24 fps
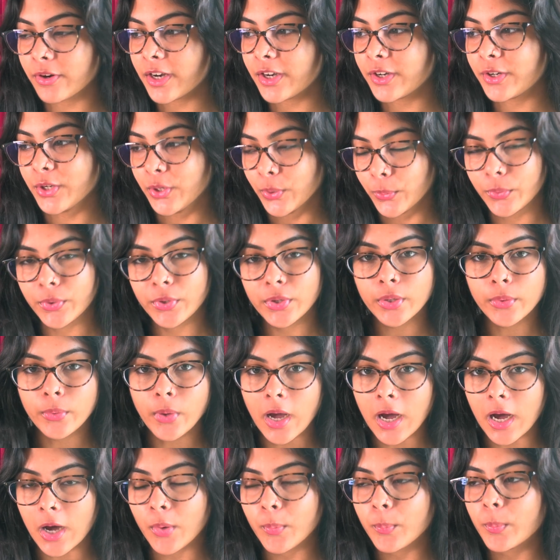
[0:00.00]
I don't know
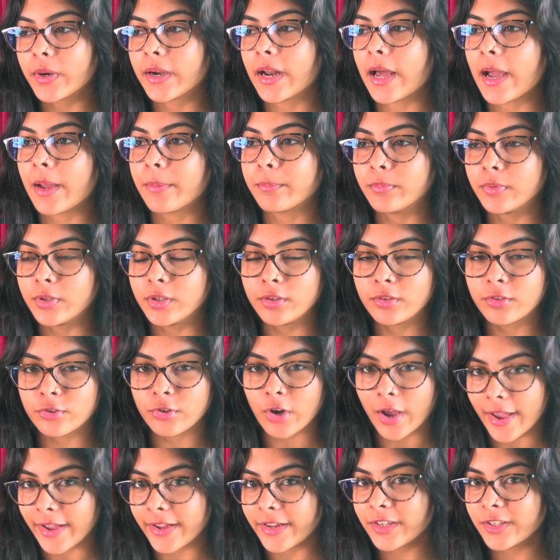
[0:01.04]
how, but I'm
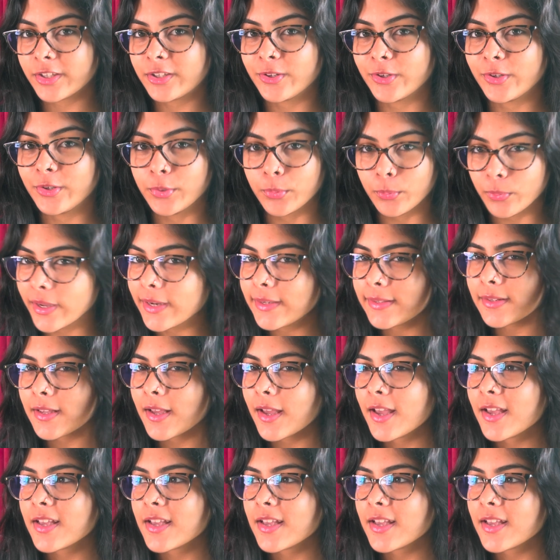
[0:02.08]
trying to do it.